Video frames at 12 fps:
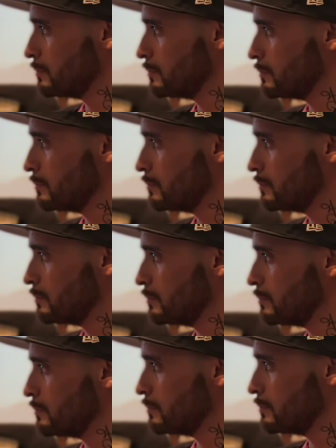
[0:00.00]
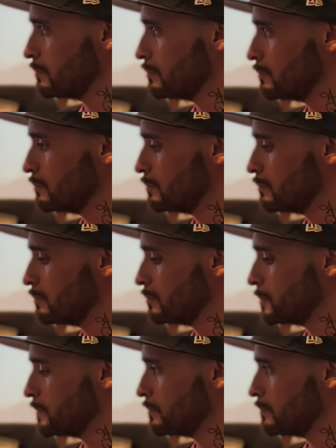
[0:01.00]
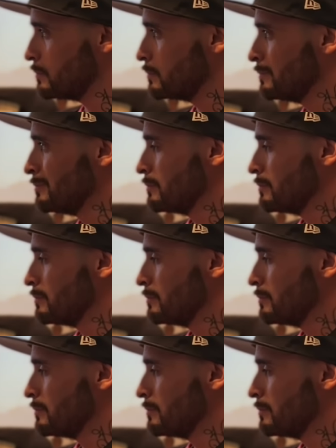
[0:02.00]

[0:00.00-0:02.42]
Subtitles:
This person isn't speaking.